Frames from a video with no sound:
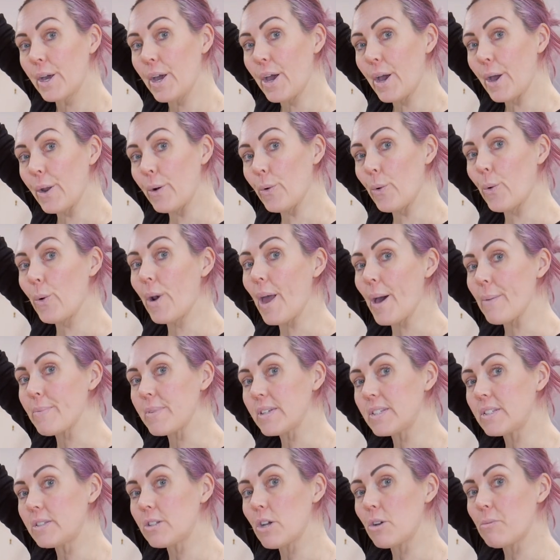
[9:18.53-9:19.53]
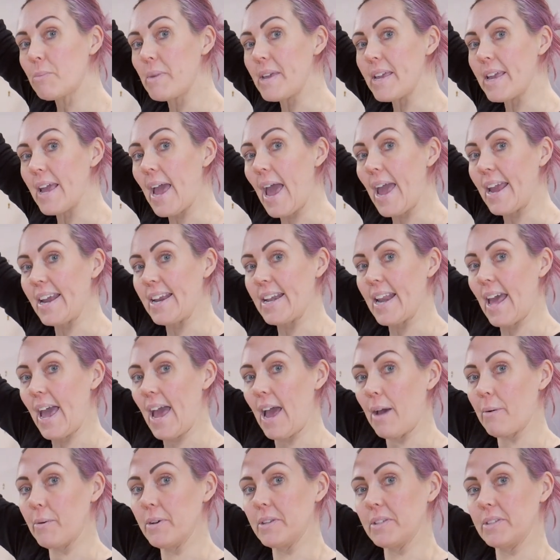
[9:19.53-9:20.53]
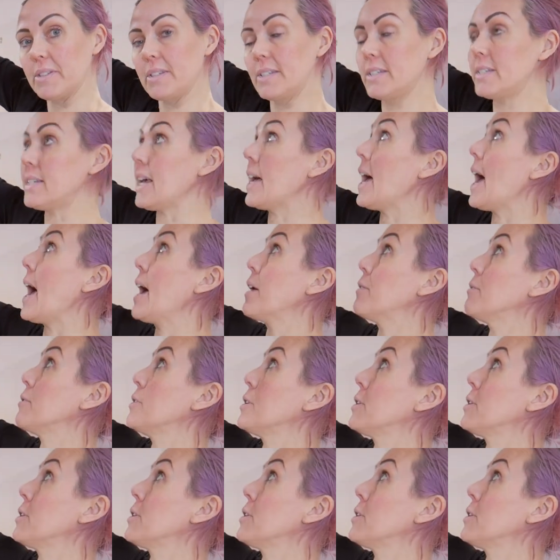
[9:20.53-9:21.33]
And all up, this took me 8 hours to add all the